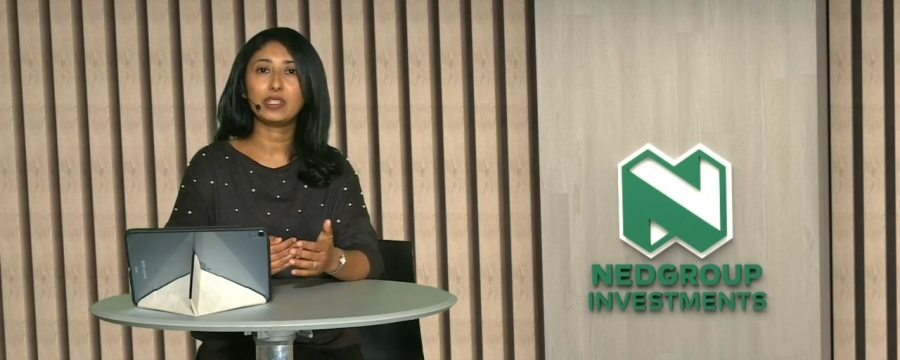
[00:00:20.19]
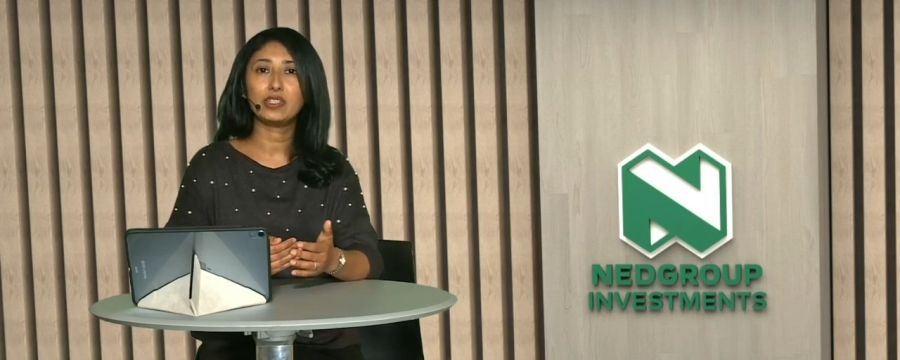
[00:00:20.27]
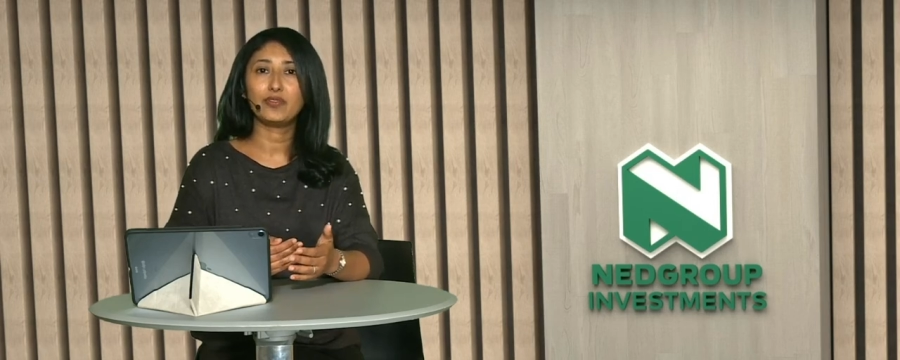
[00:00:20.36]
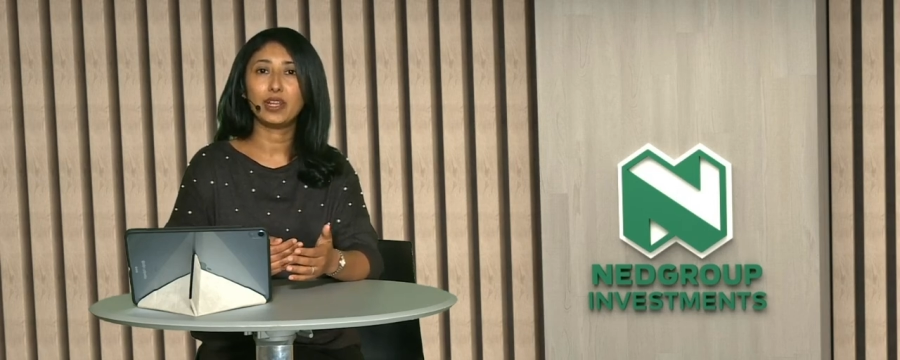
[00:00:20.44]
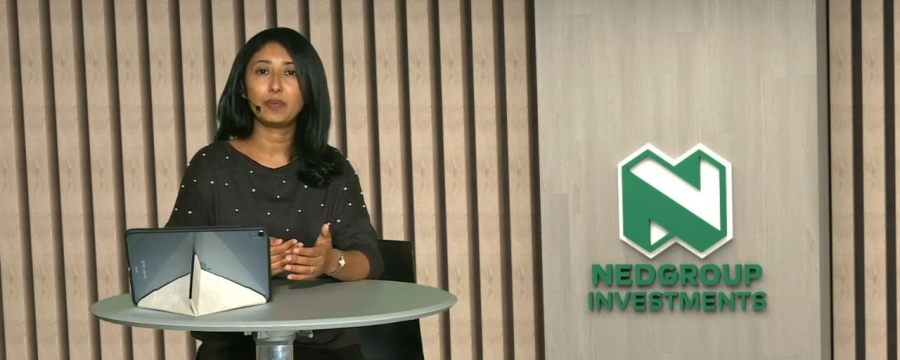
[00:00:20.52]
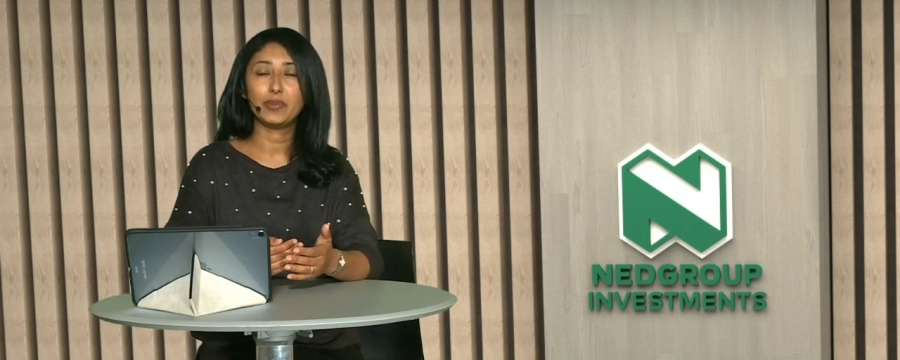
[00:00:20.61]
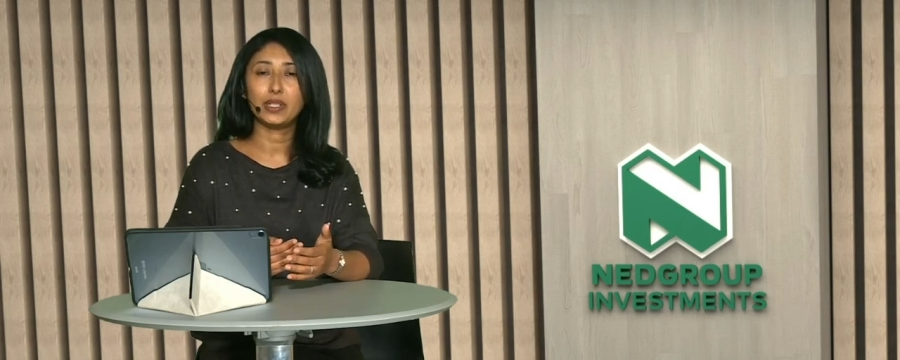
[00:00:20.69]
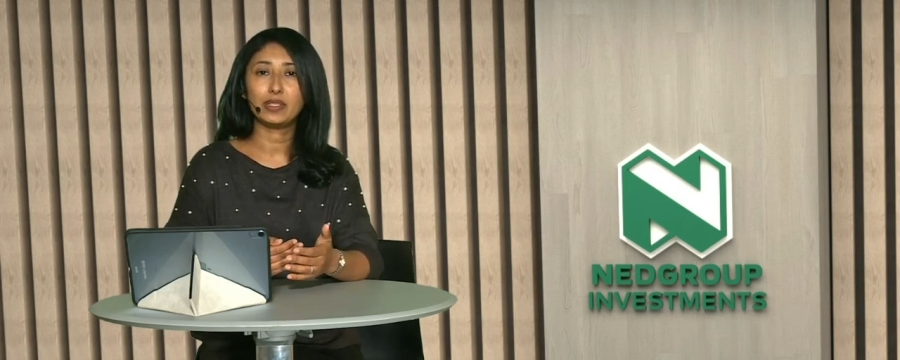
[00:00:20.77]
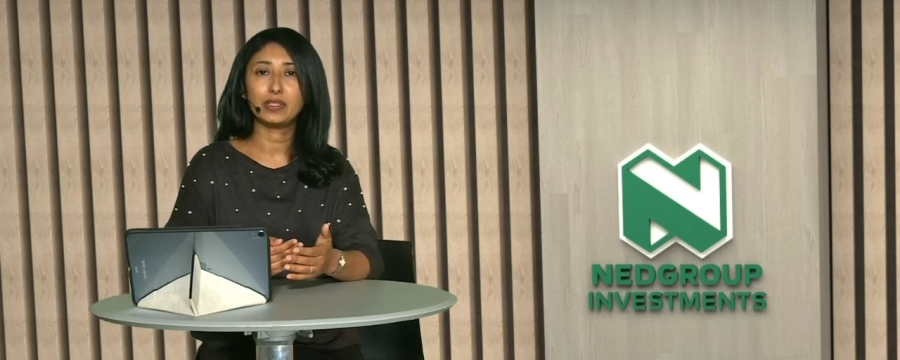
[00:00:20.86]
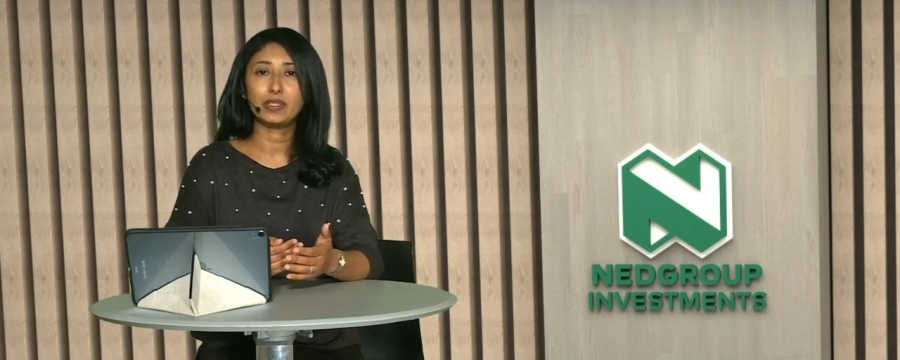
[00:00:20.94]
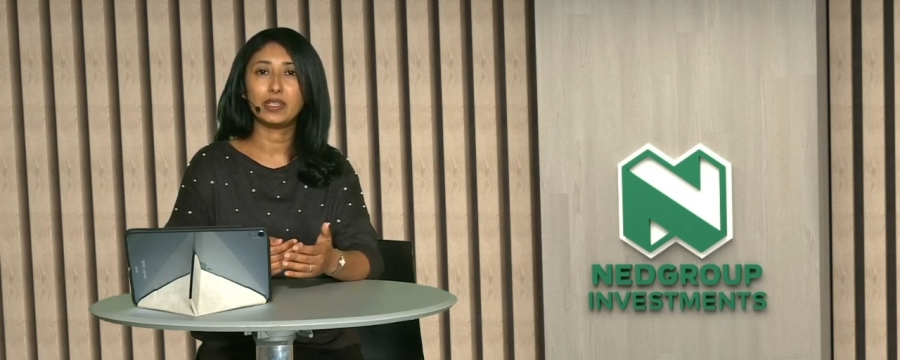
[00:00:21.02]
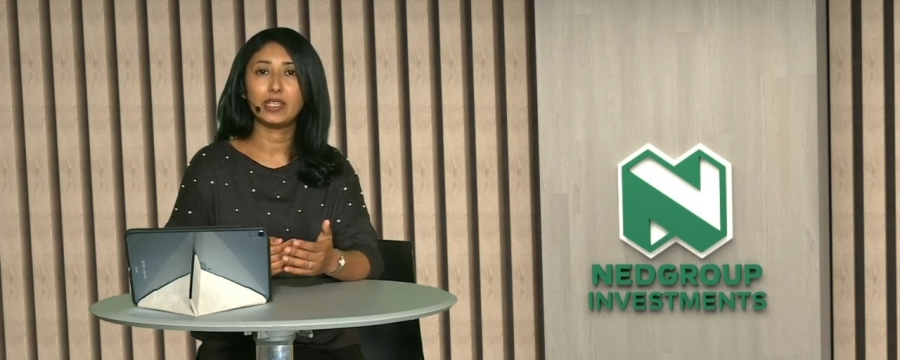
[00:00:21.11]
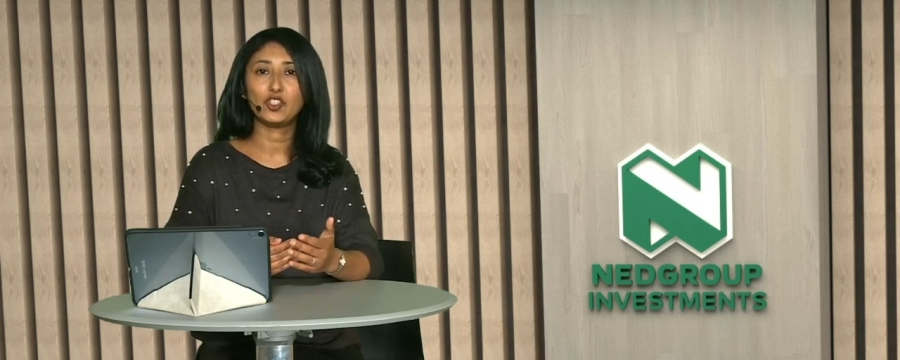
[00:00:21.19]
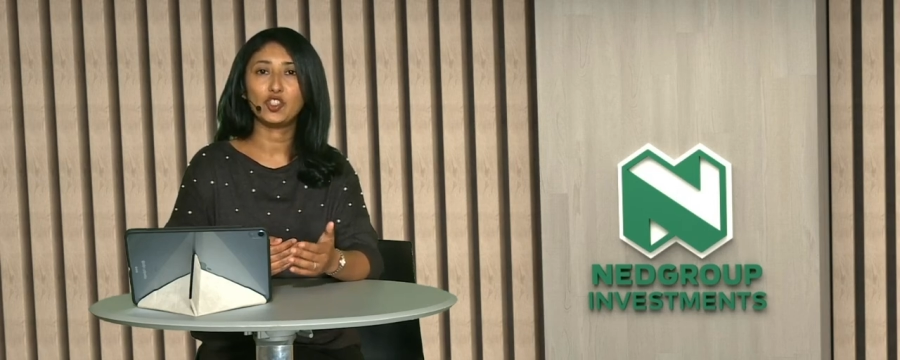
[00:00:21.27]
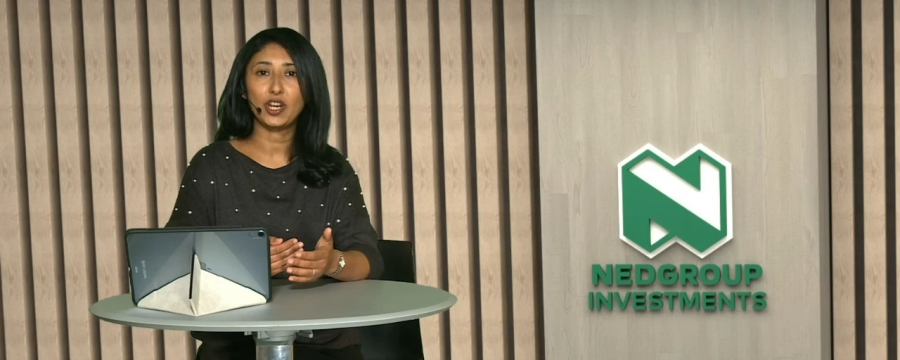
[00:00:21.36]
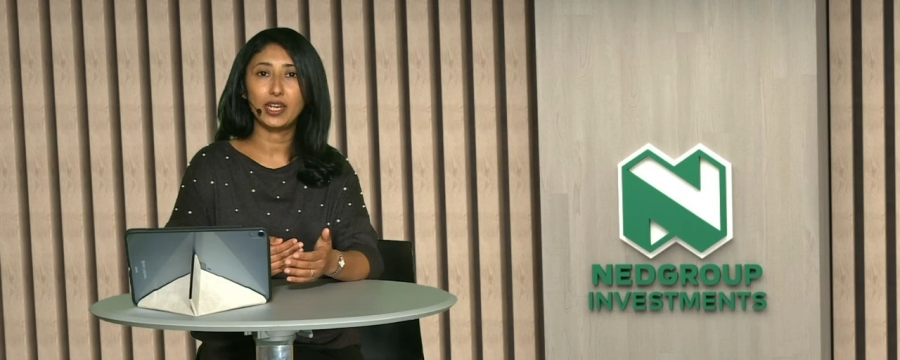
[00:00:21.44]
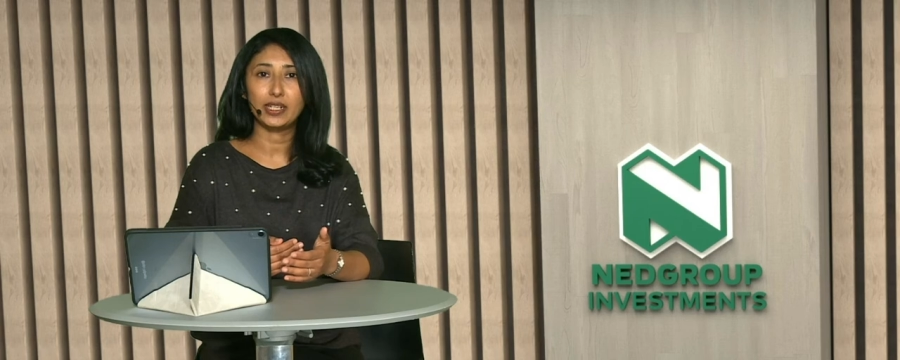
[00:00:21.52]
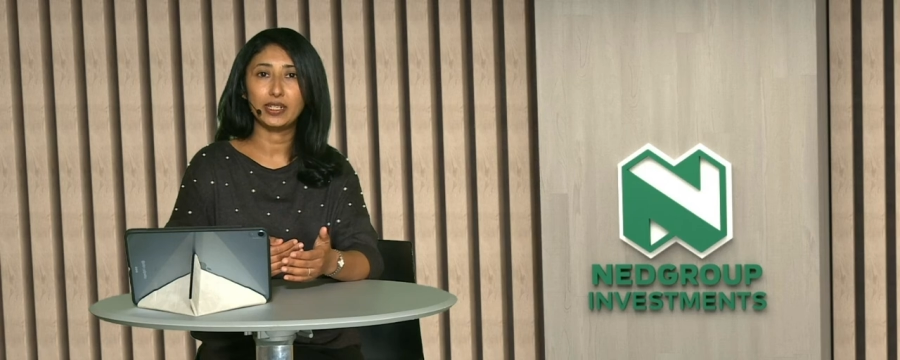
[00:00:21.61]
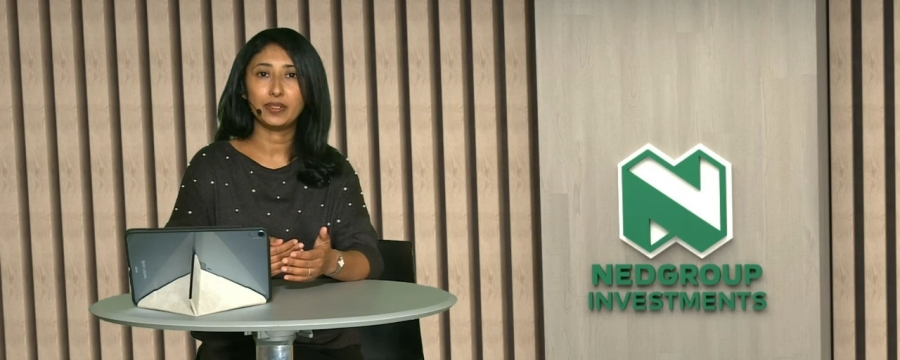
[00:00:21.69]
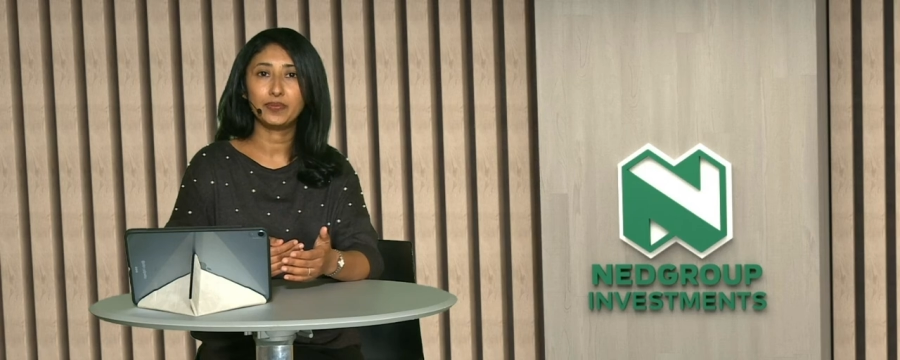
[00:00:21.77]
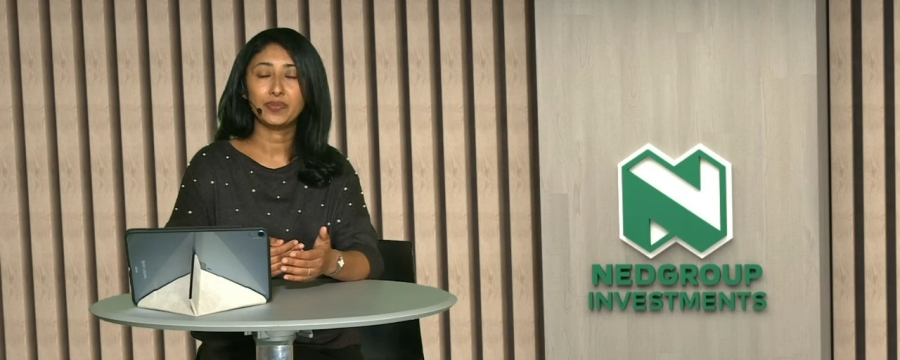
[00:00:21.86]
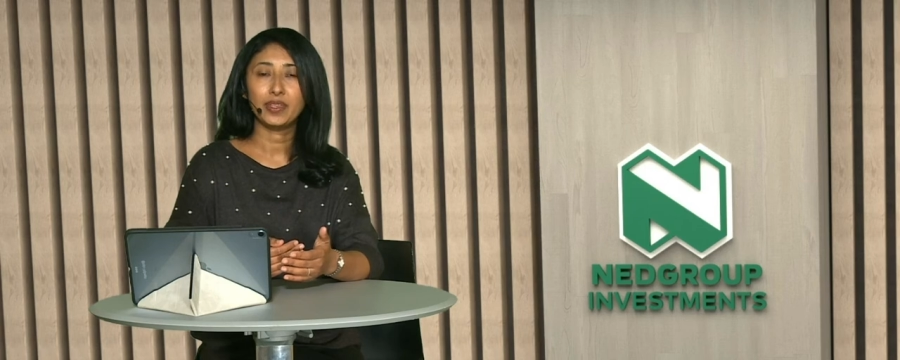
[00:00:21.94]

developments in China